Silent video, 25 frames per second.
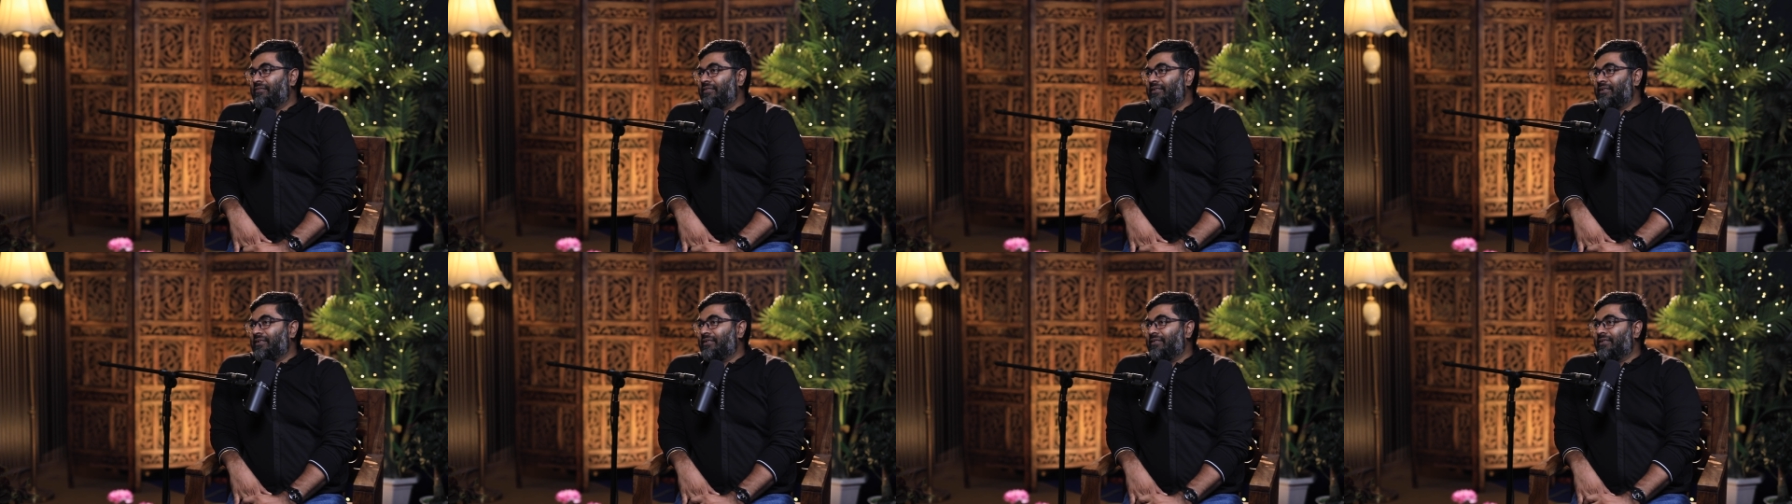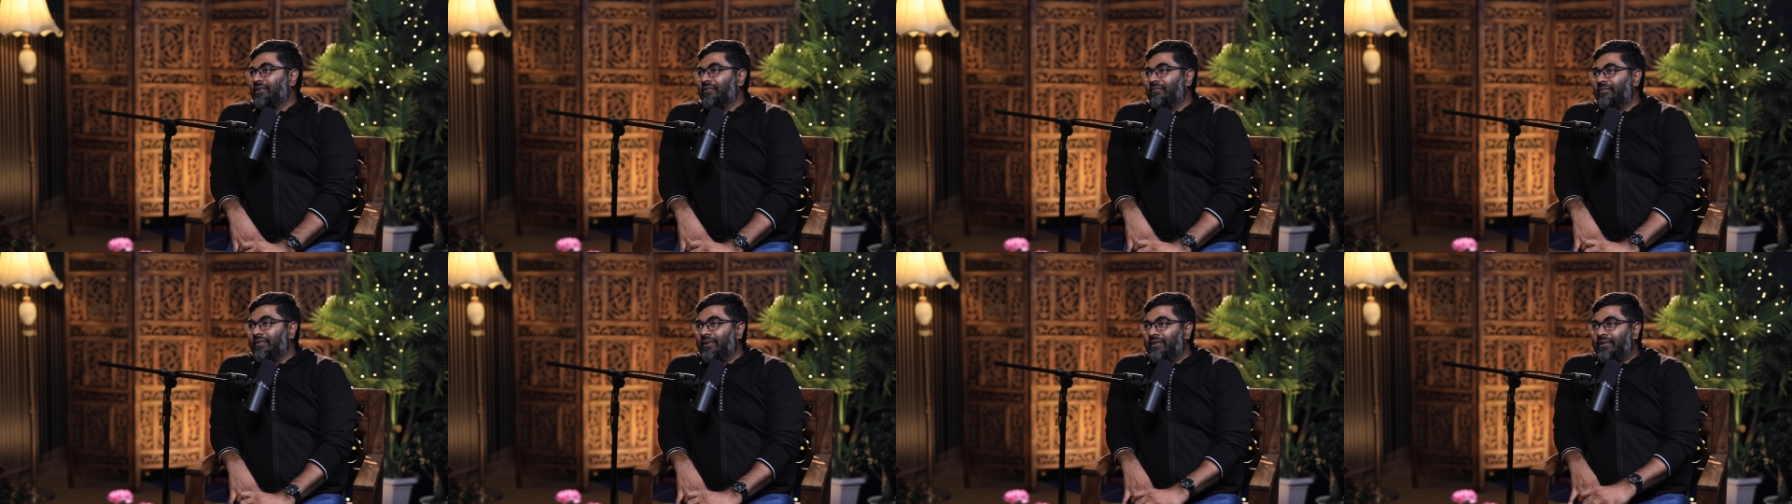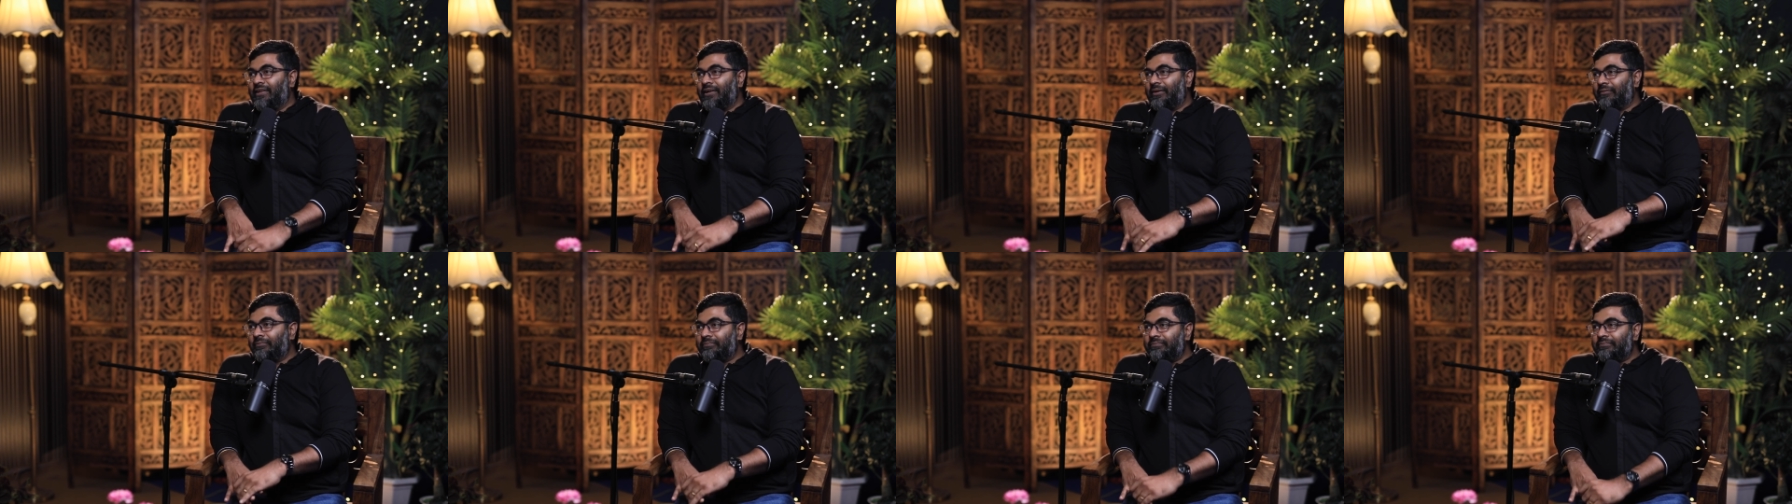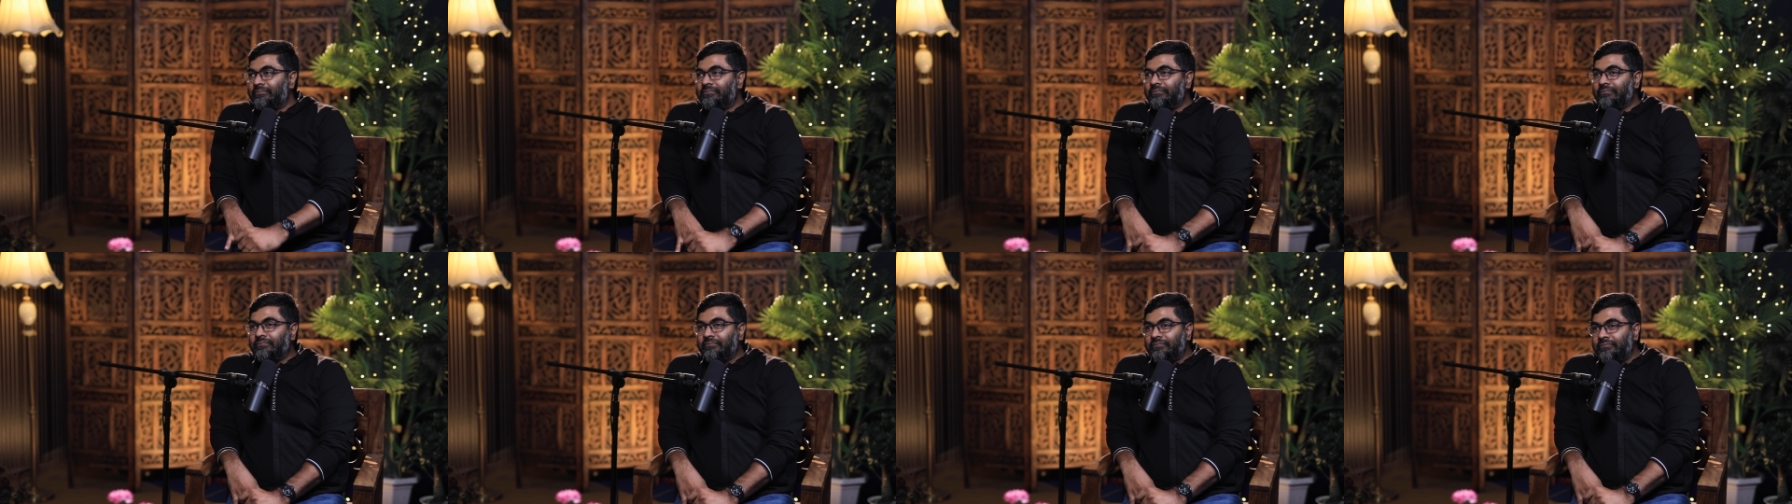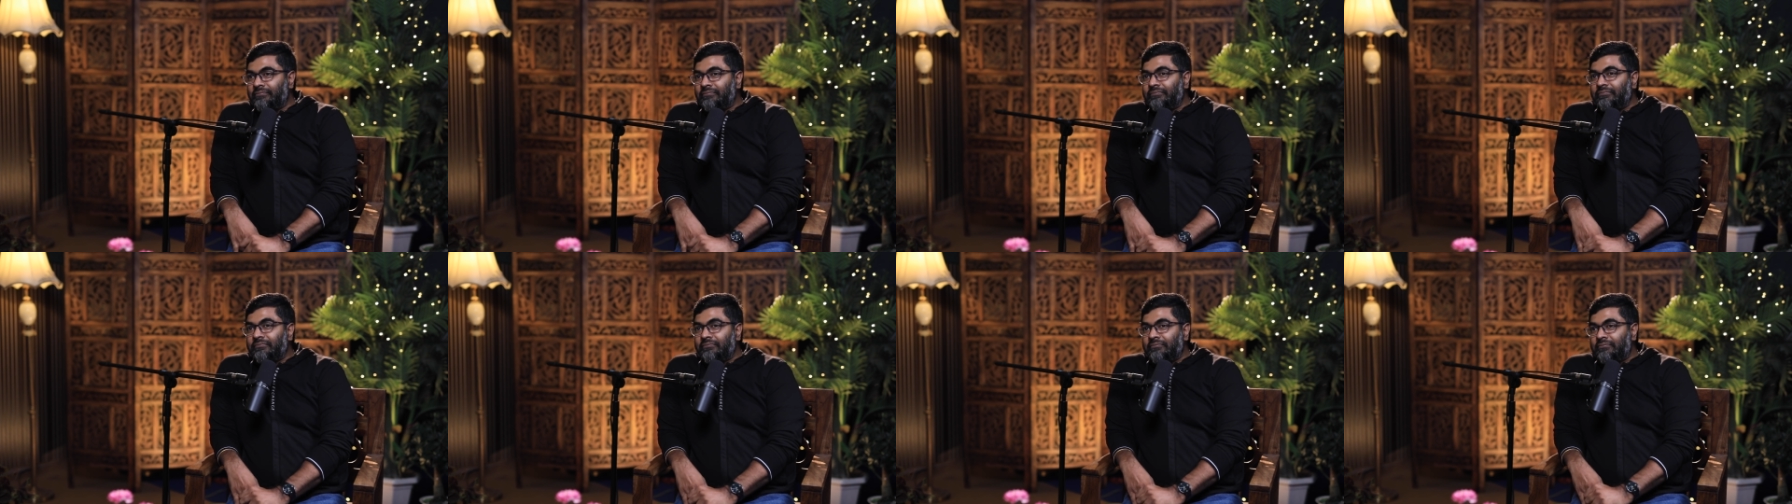very modern
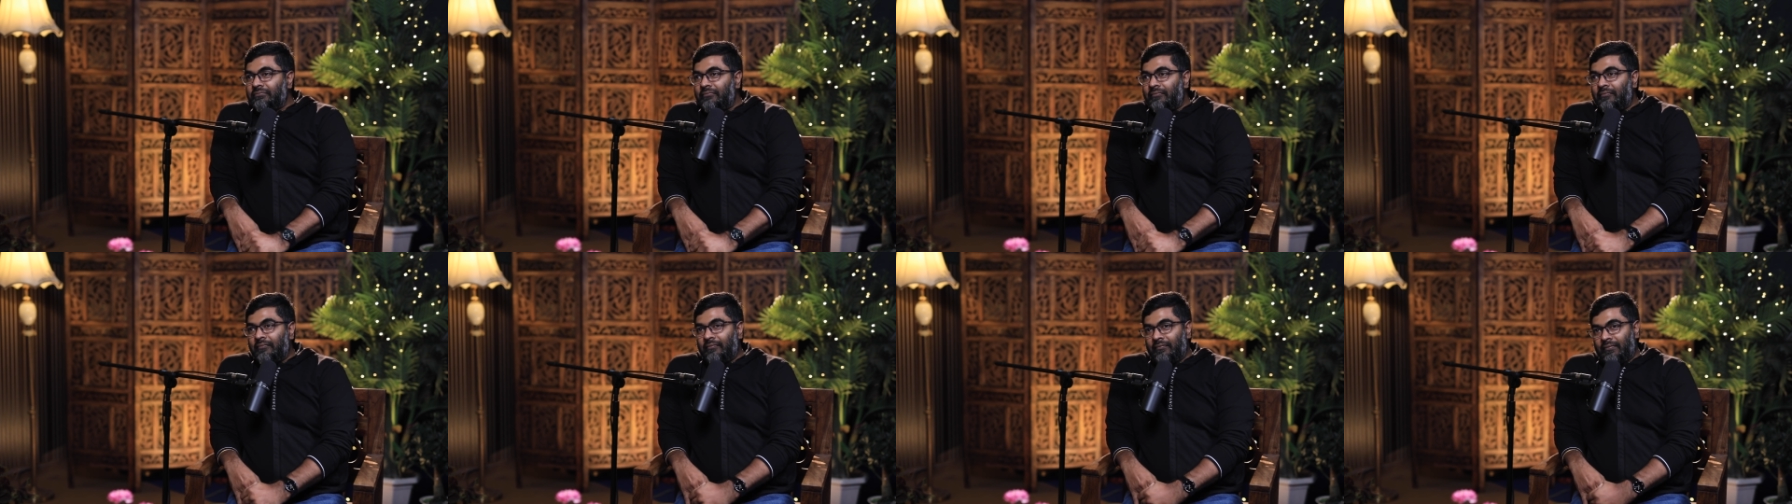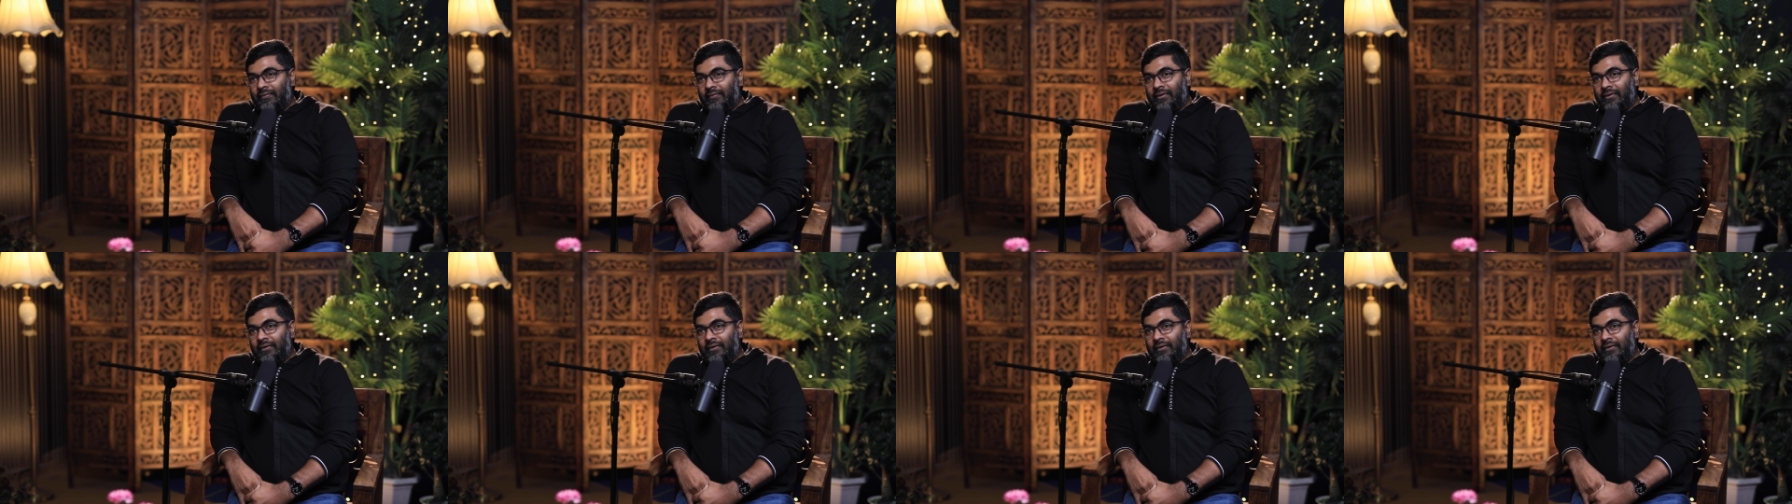comforts, everything.